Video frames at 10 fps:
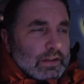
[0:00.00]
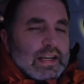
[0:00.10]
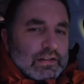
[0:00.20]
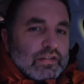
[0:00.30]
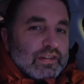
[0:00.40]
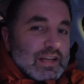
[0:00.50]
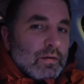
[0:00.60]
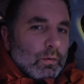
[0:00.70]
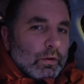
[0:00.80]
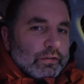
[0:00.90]
it's the
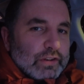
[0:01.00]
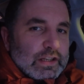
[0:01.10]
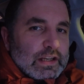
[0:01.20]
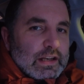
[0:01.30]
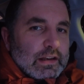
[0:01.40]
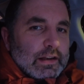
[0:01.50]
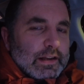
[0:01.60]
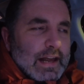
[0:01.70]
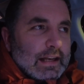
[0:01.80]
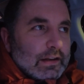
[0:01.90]
oldest city in
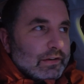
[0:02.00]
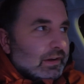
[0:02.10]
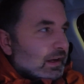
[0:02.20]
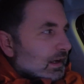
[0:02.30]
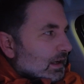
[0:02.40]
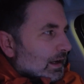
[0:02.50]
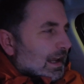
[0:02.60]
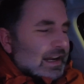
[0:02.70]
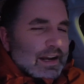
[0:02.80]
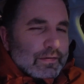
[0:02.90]
the Netherlands,
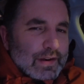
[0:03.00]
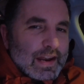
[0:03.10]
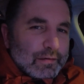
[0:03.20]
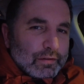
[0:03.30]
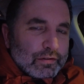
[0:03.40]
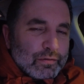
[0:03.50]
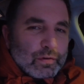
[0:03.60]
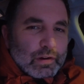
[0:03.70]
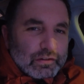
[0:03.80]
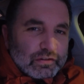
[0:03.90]
and I've never
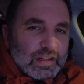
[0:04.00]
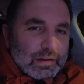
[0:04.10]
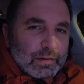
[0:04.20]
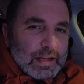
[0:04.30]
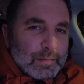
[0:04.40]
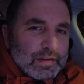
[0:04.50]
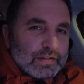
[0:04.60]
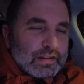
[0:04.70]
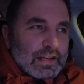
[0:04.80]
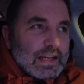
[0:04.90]
took a single
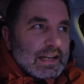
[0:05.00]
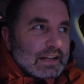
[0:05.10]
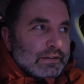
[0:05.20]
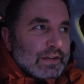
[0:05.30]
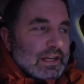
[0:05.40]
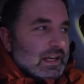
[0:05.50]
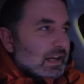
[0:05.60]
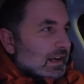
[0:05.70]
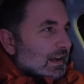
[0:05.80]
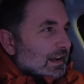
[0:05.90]
image in that city.
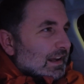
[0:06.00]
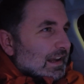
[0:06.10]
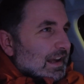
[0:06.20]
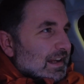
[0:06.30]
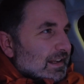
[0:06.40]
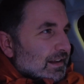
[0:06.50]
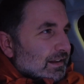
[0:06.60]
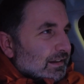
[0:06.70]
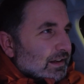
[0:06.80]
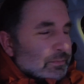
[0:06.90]
And
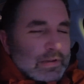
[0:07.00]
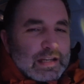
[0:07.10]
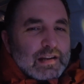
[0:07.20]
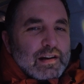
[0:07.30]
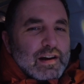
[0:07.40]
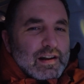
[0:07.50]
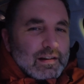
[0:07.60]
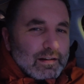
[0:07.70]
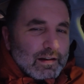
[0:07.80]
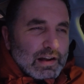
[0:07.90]
there's been a
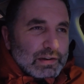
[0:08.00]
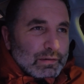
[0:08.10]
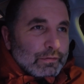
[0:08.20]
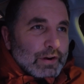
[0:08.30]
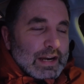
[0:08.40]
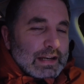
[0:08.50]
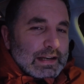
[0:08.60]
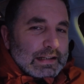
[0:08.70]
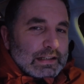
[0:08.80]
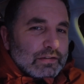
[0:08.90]
lot of rain
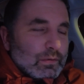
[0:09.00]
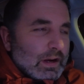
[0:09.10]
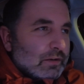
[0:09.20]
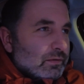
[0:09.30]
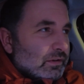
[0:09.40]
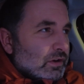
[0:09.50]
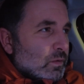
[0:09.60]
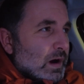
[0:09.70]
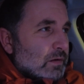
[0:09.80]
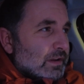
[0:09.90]
lately, so I couldn't
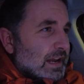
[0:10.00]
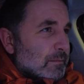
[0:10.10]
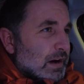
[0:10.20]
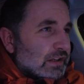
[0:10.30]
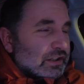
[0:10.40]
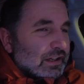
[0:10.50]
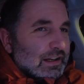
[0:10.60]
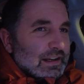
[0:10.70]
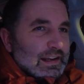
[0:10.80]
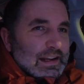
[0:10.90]
go out that much.
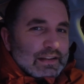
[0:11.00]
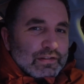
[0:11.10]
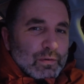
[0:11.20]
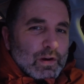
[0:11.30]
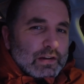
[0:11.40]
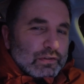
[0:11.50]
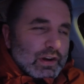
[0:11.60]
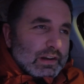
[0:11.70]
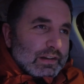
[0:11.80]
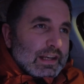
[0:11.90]
And so I
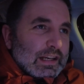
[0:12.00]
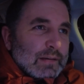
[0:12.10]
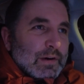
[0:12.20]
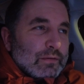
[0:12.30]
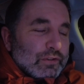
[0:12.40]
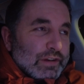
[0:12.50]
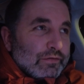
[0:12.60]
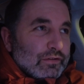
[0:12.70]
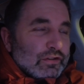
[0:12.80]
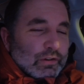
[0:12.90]
started thinking about
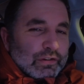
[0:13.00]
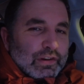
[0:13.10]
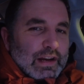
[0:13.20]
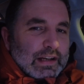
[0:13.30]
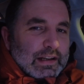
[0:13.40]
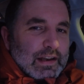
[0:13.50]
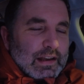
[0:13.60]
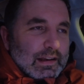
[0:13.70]
different shots that I can